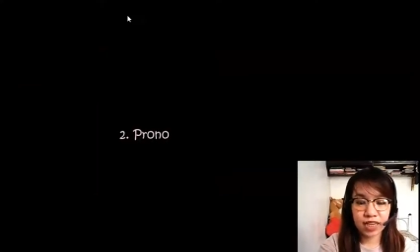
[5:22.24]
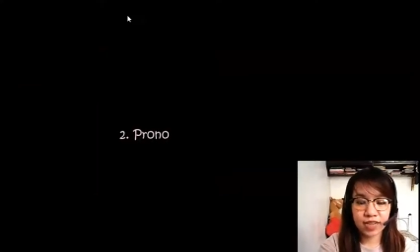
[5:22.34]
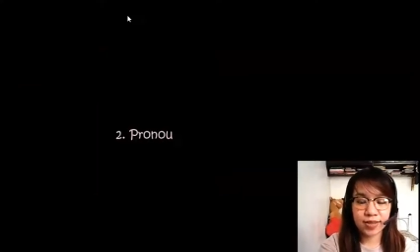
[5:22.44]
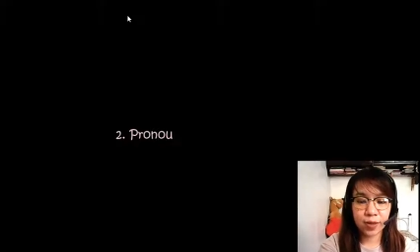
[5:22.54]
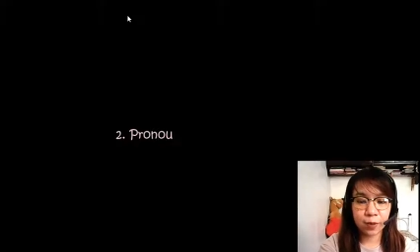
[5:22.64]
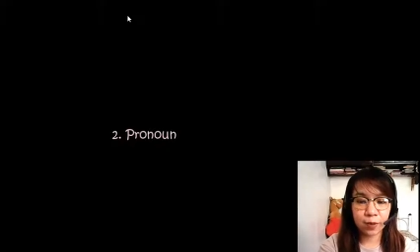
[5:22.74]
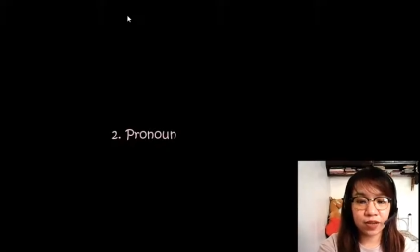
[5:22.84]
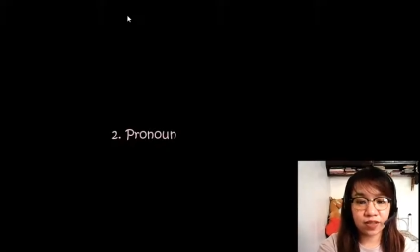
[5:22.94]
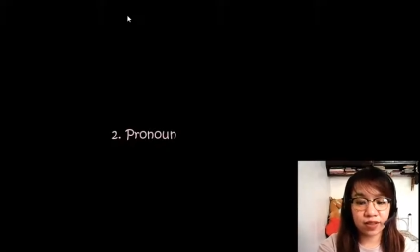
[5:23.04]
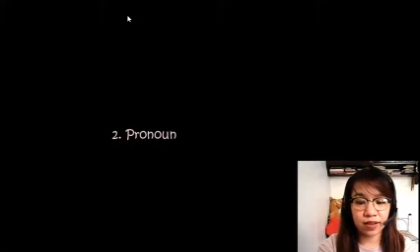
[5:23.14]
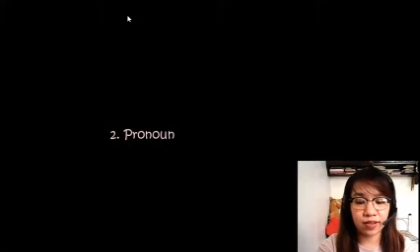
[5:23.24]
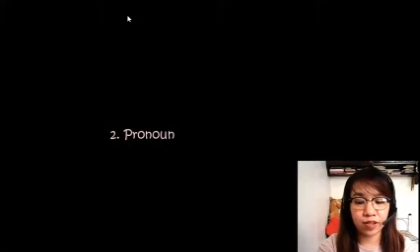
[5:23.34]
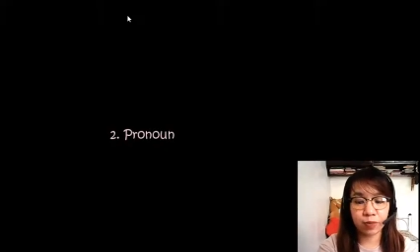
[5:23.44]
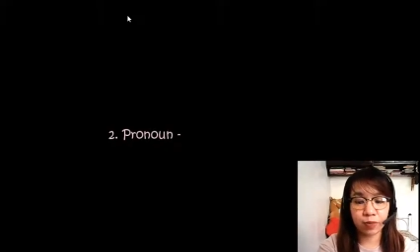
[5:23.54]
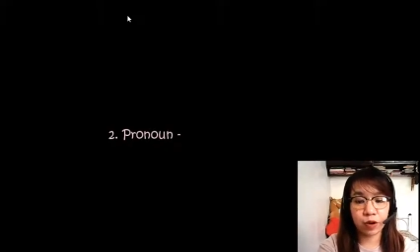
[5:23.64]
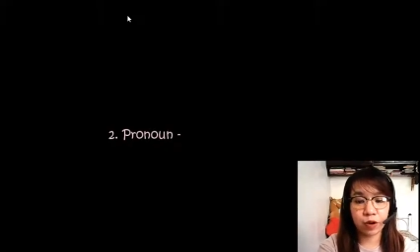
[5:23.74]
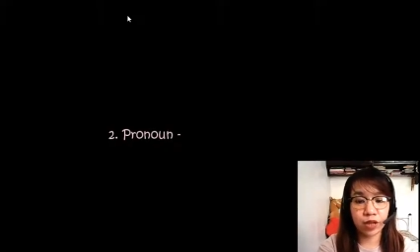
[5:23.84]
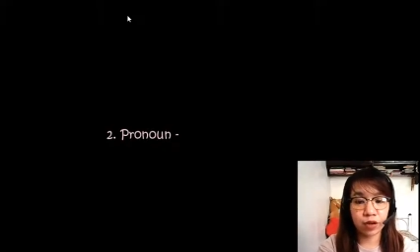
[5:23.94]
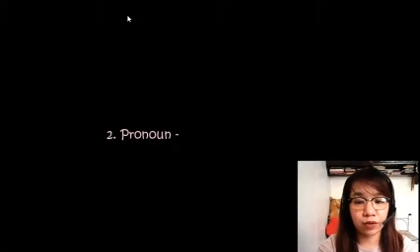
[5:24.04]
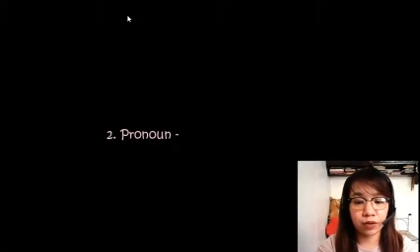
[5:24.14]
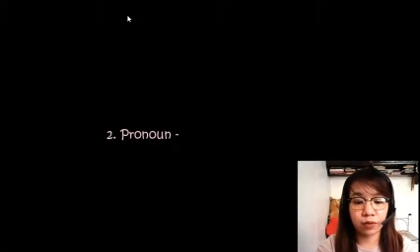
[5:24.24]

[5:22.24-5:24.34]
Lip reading: So what is a pronoun?